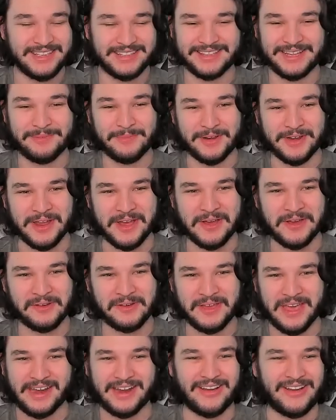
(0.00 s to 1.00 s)
let me know,
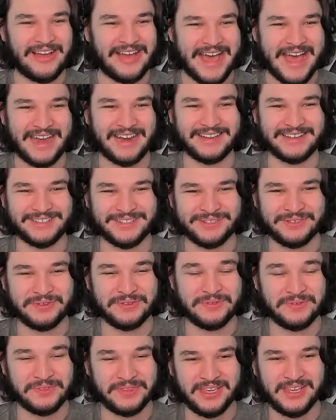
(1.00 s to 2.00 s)
and I'll add it
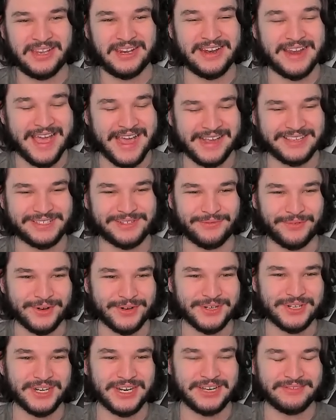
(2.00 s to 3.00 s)
to the next
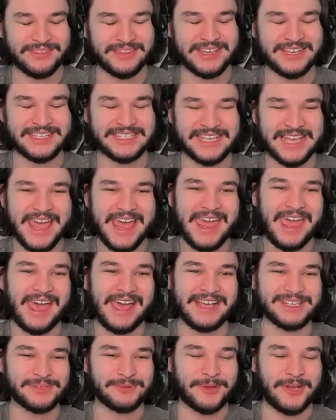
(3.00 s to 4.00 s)
version of this,
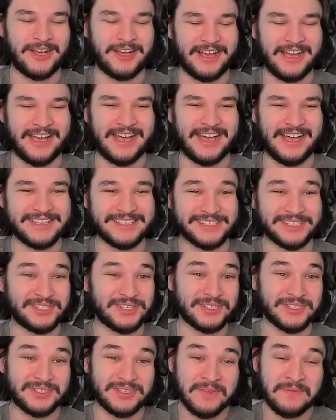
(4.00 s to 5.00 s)
as well as
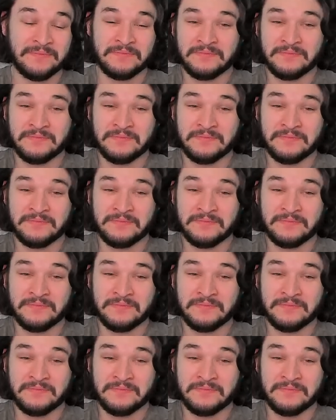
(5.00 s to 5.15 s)
just,